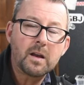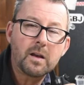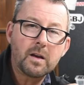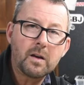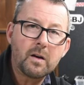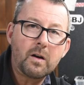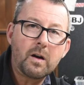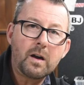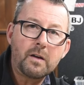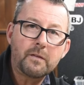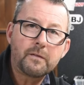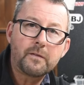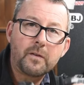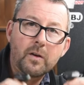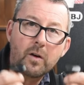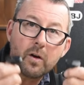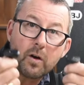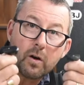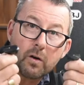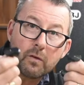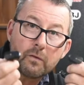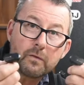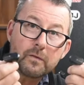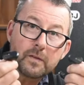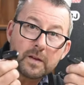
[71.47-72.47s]
life
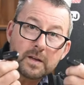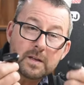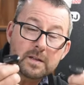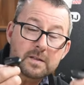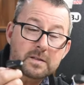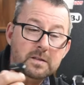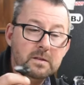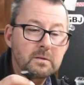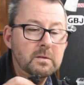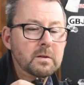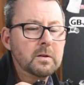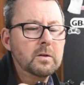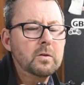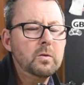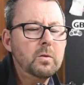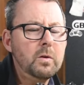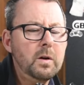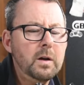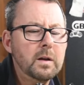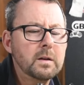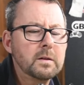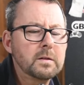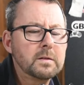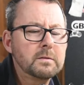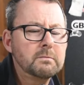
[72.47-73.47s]
of these
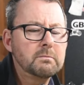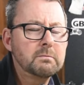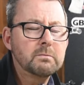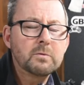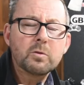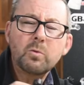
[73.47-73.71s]
quite